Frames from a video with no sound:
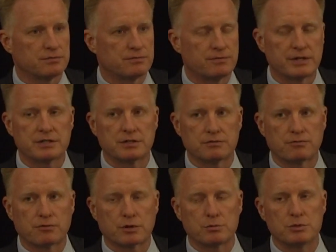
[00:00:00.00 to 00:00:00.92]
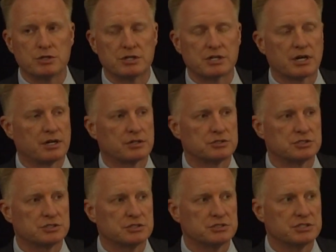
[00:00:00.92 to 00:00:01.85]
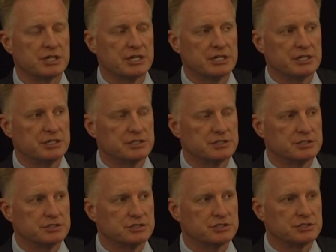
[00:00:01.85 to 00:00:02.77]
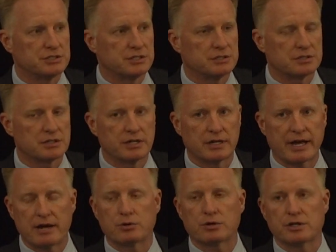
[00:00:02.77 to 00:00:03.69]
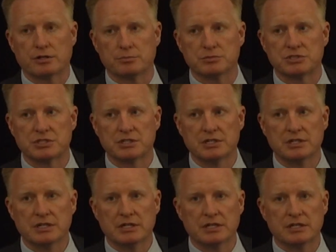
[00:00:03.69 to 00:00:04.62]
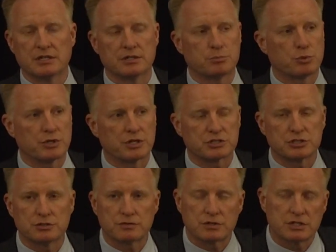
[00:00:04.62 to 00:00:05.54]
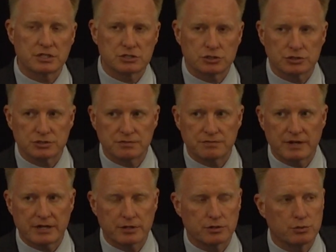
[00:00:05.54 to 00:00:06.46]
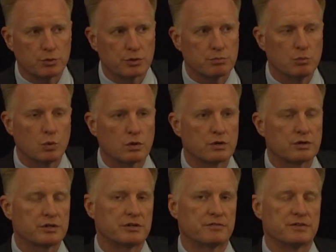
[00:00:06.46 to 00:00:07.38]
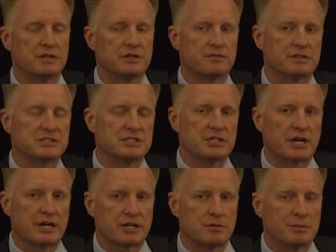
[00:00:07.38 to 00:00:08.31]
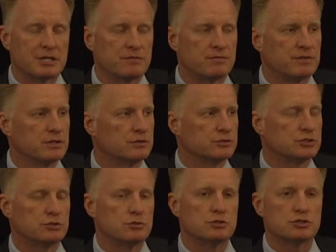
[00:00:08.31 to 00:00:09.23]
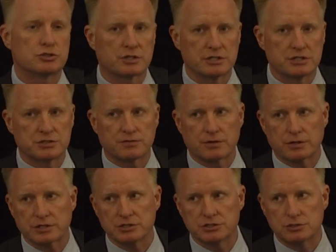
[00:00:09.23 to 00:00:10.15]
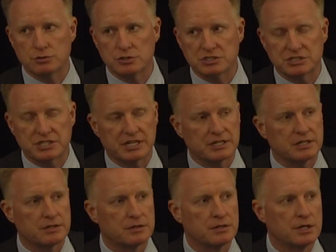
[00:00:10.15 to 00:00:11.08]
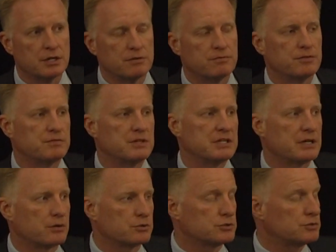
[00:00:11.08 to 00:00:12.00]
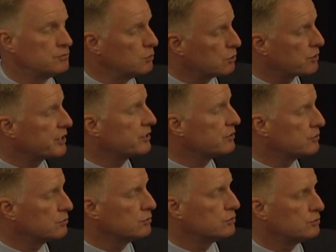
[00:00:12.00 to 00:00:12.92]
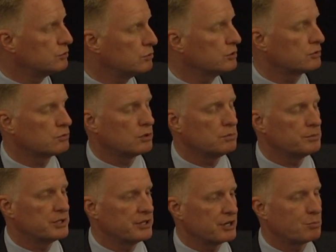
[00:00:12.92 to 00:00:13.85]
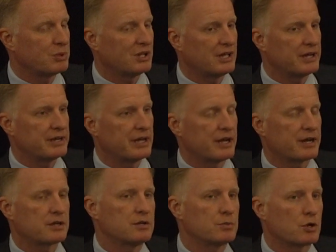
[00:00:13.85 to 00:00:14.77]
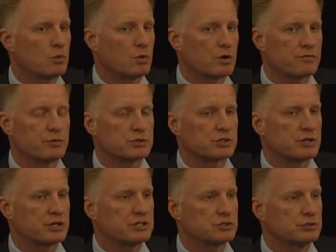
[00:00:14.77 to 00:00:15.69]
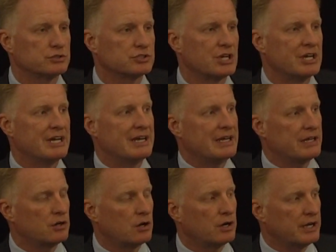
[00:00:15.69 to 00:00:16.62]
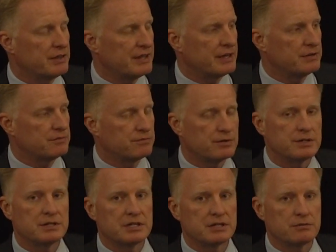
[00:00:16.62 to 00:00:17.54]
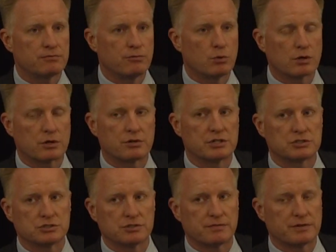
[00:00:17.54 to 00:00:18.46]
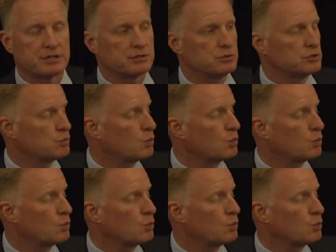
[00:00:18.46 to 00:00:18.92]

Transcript: funding for community colleges is outcomes. Production of credentials of value with more, and if it's in the high demand field, students transferring, students taking 15 hours of dual credit or dual enrollment that apply to academic or workforce credentials. And that funding for credentials of value is